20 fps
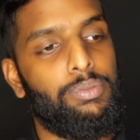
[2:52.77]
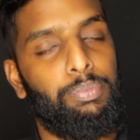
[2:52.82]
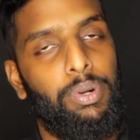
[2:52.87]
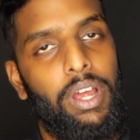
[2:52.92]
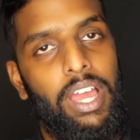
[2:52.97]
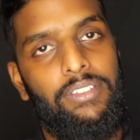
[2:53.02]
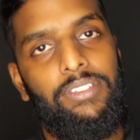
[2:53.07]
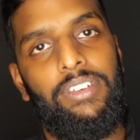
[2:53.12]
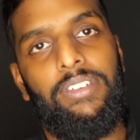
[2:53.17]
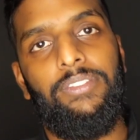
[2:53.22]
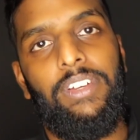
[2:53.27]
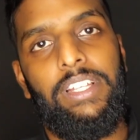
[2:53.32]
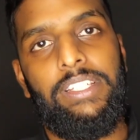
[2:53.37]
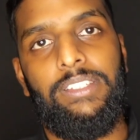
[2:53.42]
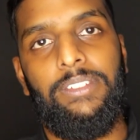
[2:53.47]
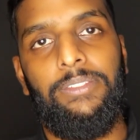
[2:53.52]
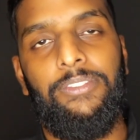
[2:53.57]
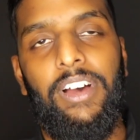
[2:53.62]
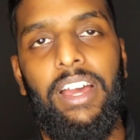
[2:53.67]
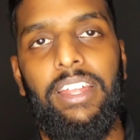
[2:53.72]
private
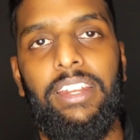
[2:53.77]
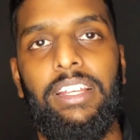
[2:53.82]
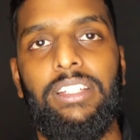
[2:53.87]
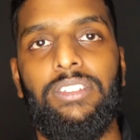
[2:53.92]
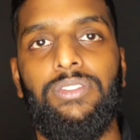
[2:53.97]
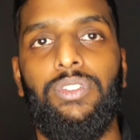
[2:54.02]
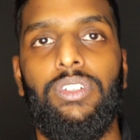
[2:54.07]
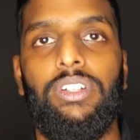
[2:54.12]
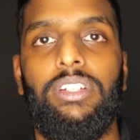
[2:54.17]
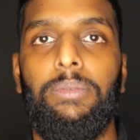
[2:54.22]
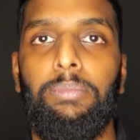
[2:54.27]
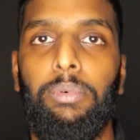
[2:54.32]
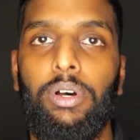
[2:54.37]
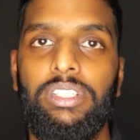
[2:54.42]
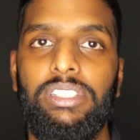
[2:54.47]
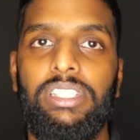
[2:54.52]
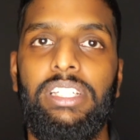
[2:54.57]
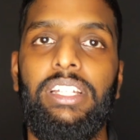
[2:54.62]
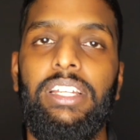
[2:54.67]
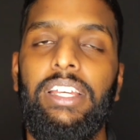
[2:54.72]
investor finance for the
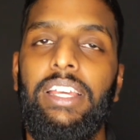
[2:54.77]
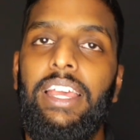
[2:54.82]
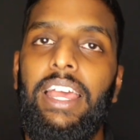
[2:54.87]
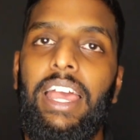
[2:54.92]
deposit